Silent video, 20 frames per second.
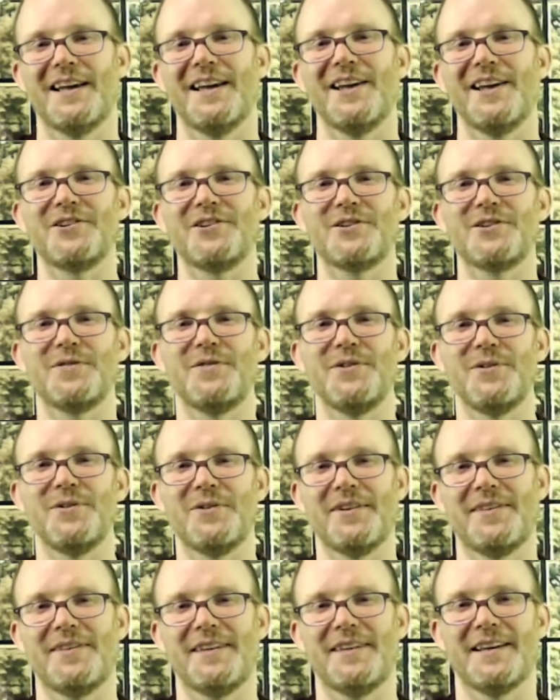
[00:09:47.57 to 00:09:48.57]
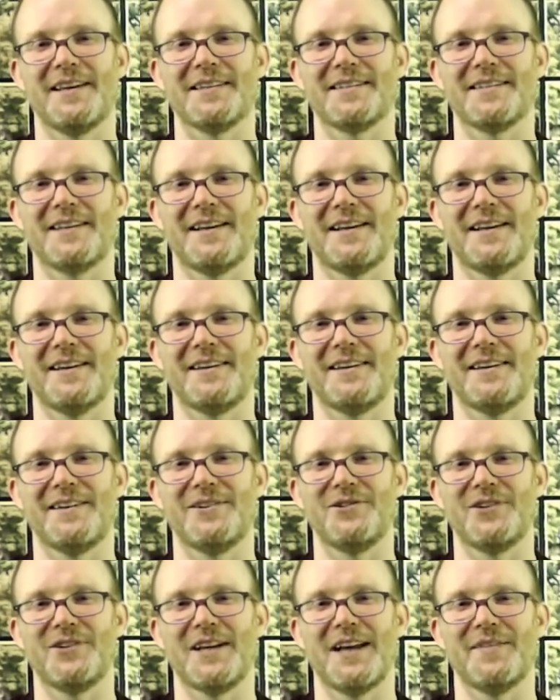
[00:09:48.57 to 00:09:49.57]
here's a few good things that
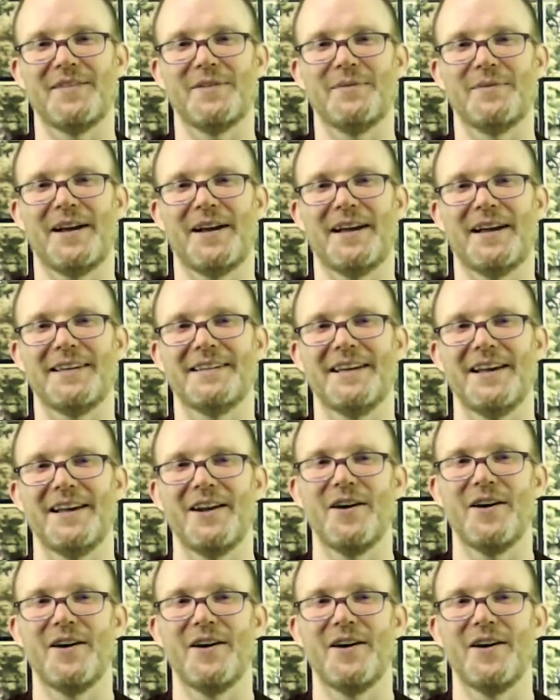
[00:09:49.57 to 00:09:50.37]
you should have in mind.